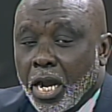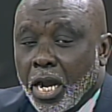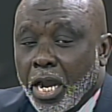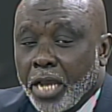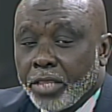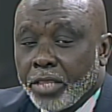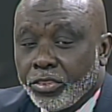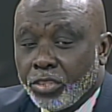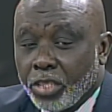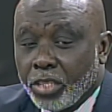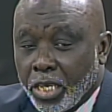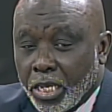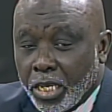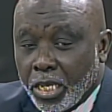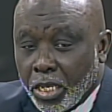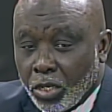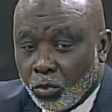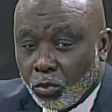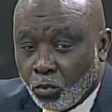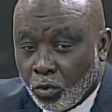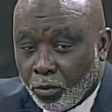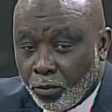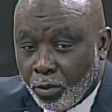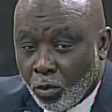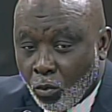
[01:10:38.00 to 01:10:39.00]
I think
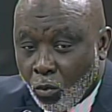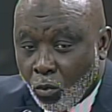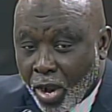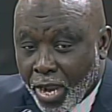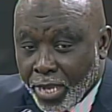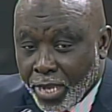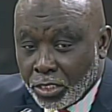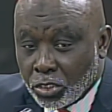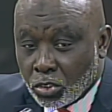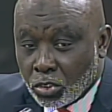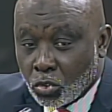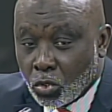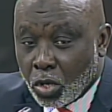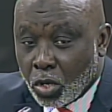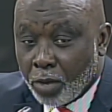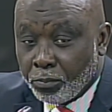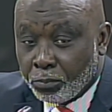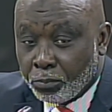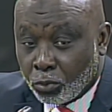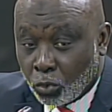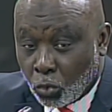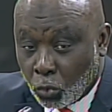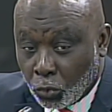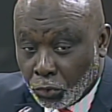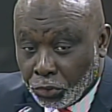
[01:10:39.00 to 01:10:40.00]
it would be wise to
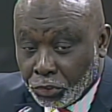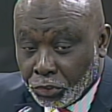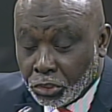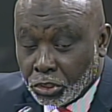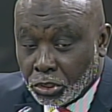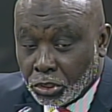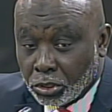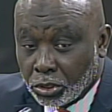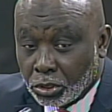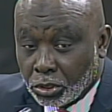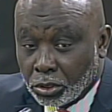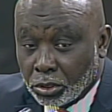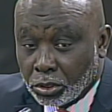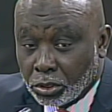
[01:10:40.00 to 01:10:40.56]
approach.